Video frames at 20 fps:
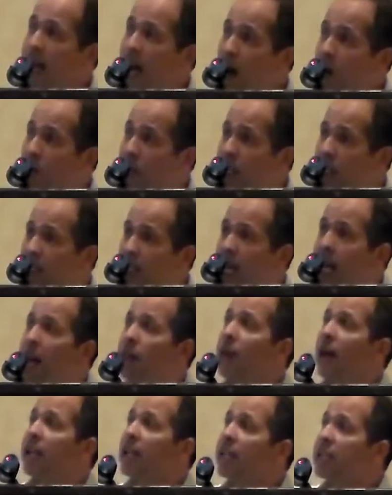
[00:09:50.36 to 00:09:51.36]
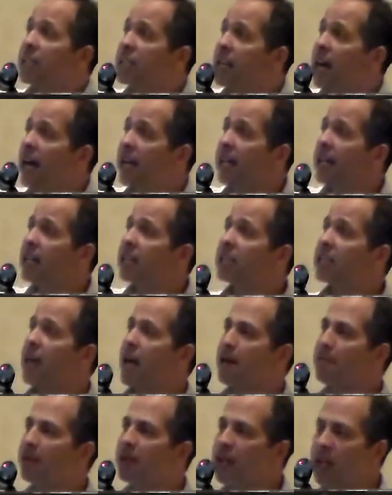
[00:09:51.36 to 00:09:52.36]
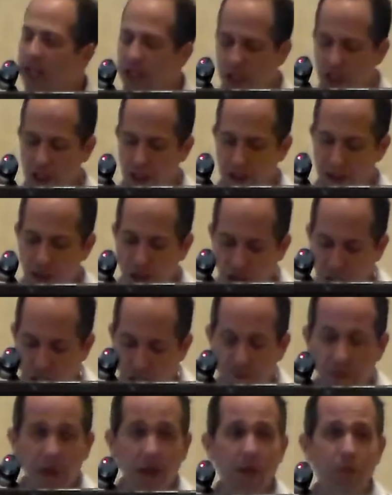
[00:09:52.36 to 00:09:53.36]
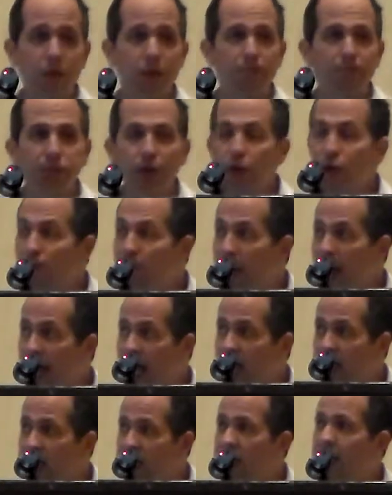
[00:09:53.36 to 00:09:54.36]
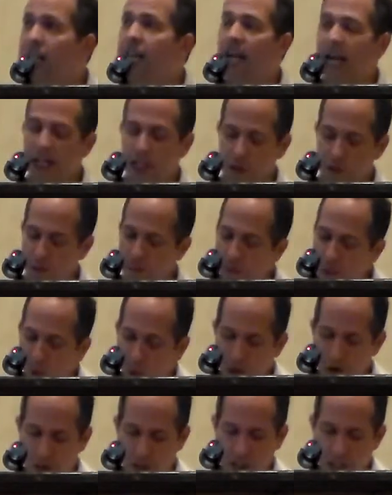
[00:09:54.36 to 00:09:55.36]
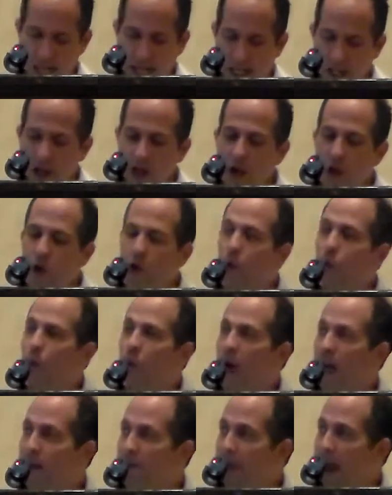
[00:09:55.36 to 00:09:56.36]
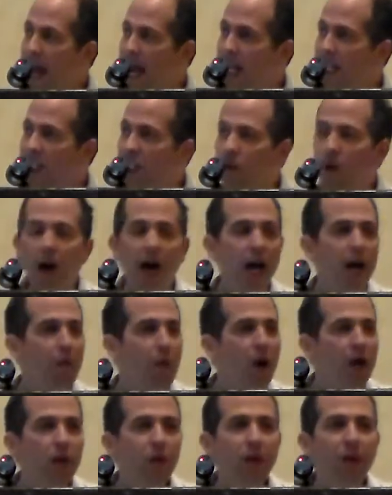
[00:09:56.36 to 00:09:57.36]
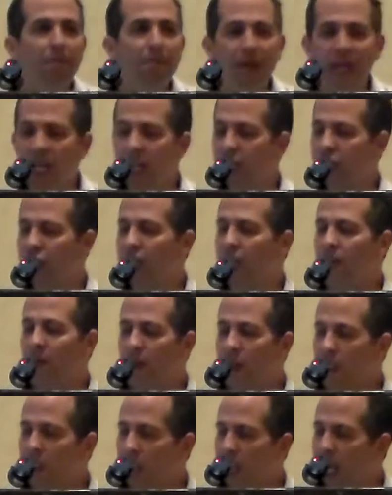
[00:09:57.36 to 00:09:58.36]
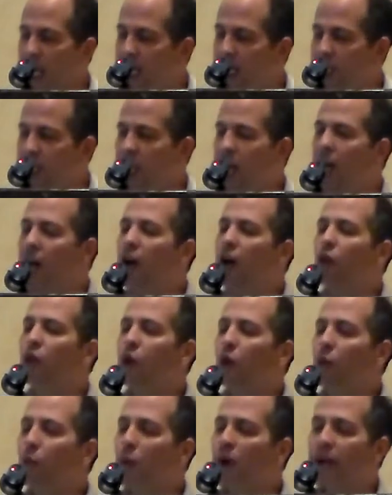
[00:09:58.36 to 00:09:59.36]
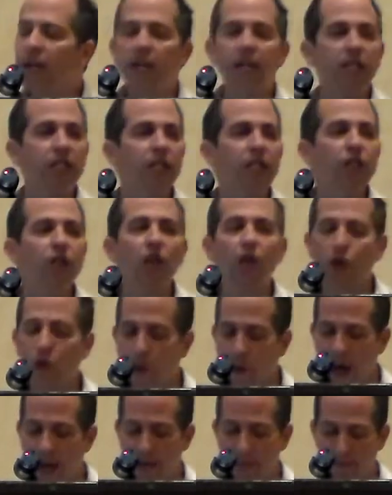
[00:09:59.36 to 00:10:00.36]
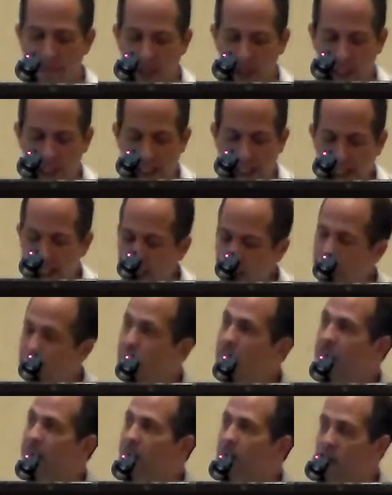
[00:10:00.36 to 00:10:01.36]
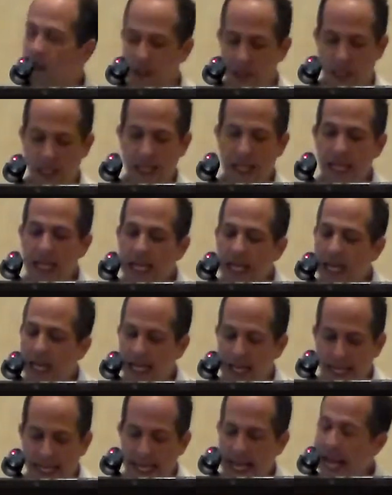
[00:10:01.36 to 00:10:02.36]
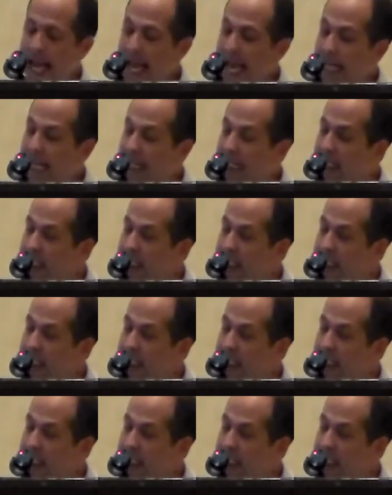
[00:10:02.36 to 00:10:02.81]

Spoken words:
point out is that he said in examination in chief it was blue pants, and his report said red pants. So I want to impeach, in this case, the witness's credibility. So here's an